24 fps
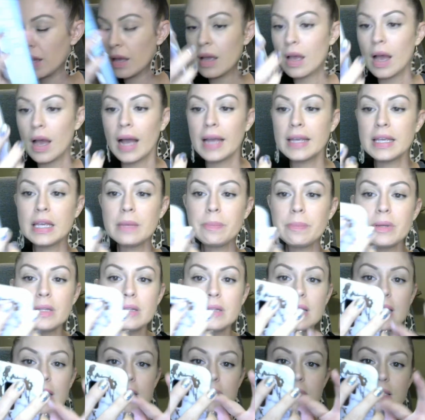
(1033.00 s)
I keep a
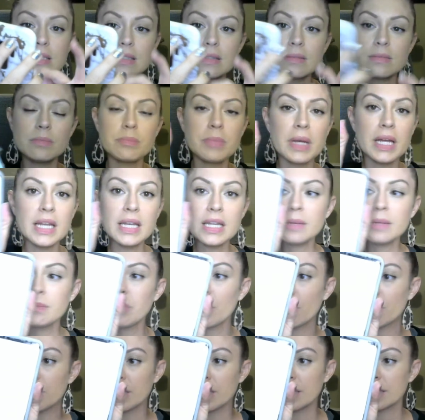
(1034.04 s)
list, pending
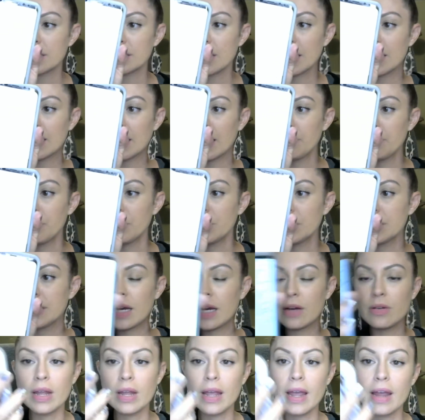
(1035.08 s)
parties, and I put
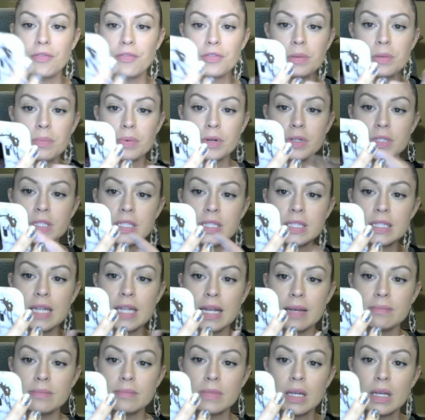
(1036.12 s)
down every person's
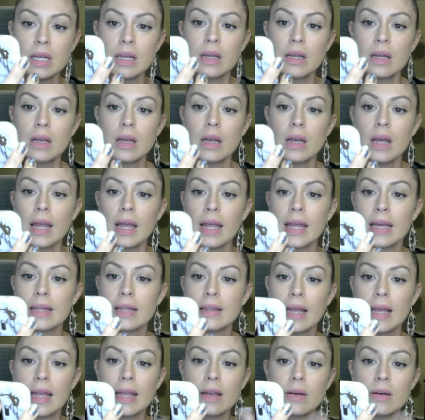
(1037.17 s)
name. And
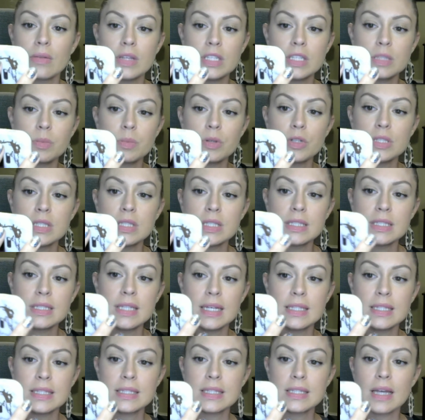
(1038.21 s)
like this person
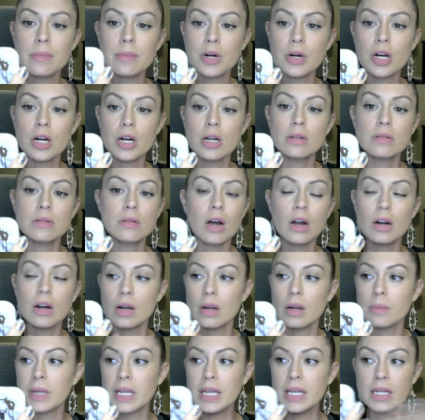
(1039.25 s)
says summer,
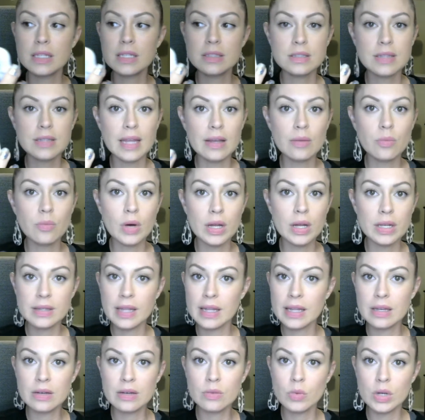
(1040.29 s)
because they
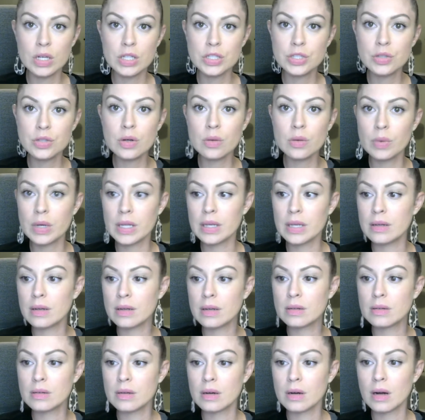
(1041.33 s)
didn't want to do it when
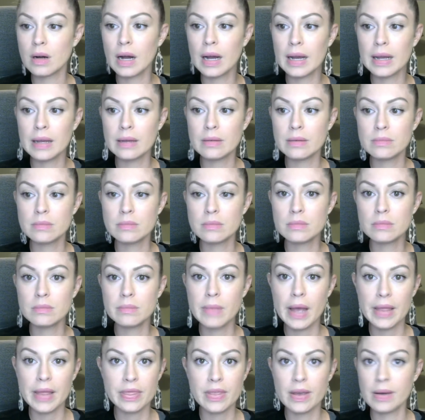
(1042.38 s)
I
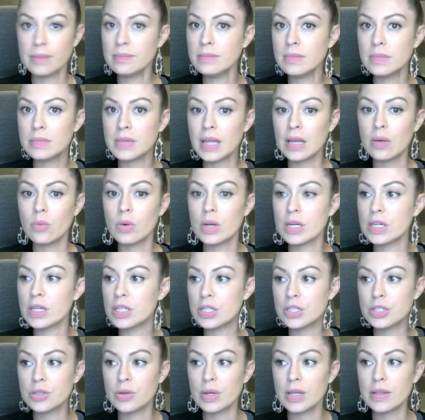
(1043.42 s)
met them. They wanted
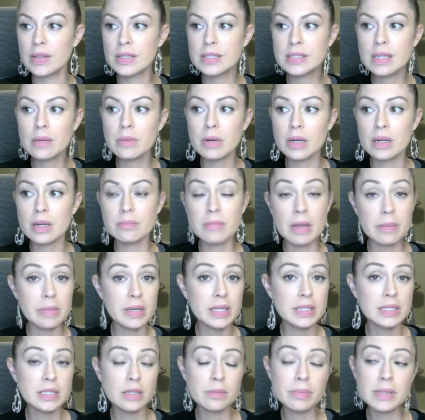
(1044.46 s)
to do it in the summer, maybe
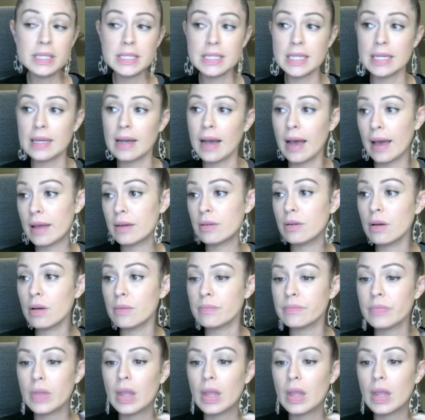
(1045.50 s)
because they're busy. I don't know.